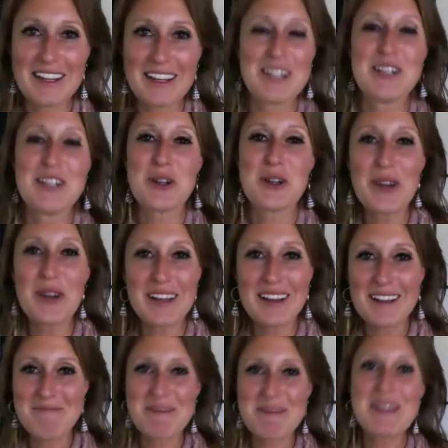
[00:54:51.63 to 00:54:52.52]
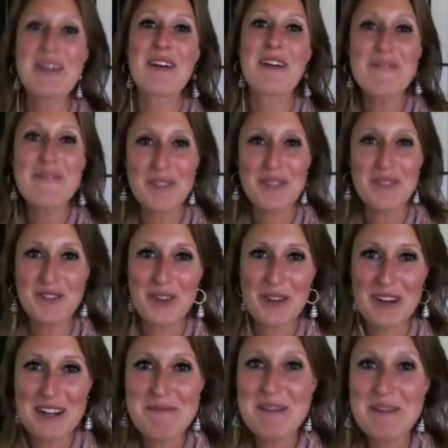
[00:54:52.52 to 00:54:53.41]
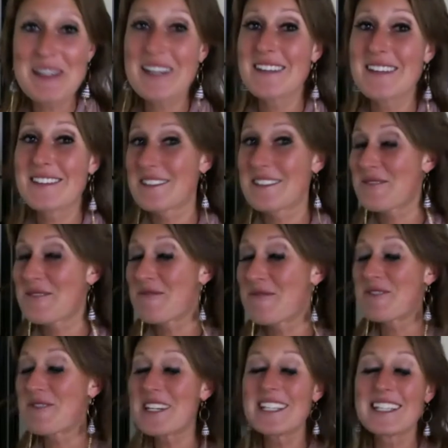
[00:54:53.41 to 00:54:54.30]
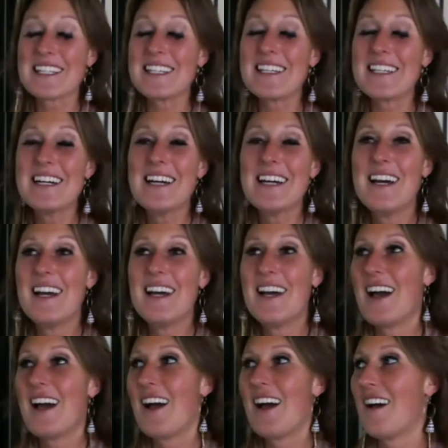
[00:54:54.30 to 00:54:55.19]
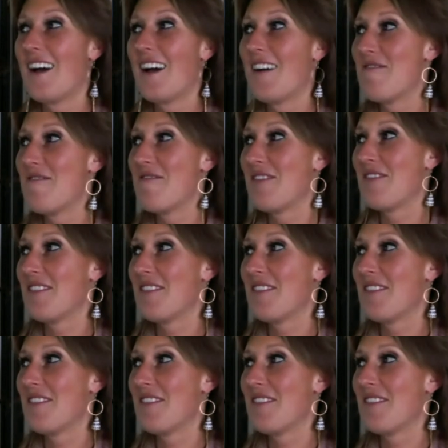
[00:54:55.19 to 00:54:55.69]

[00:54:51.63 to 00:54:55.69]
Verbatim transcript: enjoy it be grateful for it because it's really um,